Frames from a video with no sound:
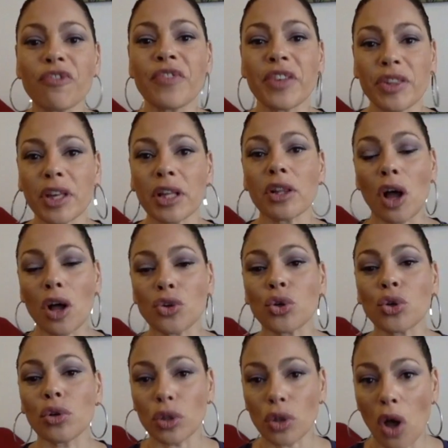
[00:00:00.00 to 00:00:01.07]

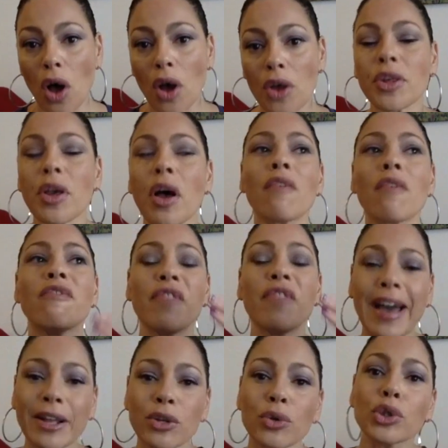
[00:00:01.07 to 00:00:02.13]
physiological loss of
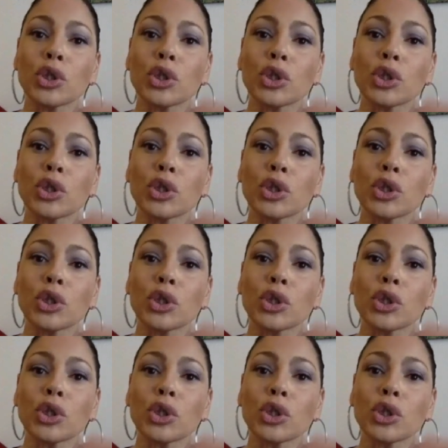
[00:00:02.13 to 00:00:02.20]
vital